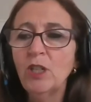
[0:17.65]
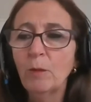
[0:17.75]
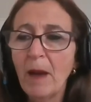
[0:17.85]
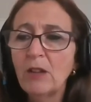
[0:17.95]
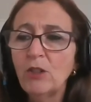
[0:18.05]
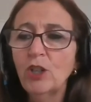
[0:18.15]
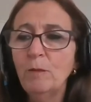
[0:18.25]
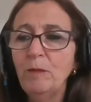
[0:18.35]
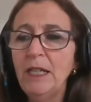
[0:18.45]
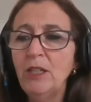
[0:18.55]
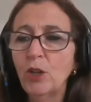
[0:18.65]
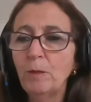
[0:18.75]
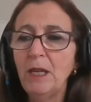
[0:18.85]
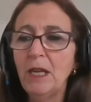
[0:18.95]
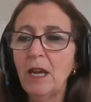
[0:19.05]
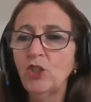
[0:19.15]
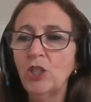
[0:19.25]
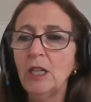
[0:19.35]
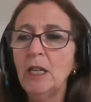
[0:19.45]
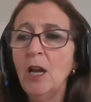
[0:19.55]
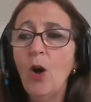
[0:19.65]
about to complete her PhD,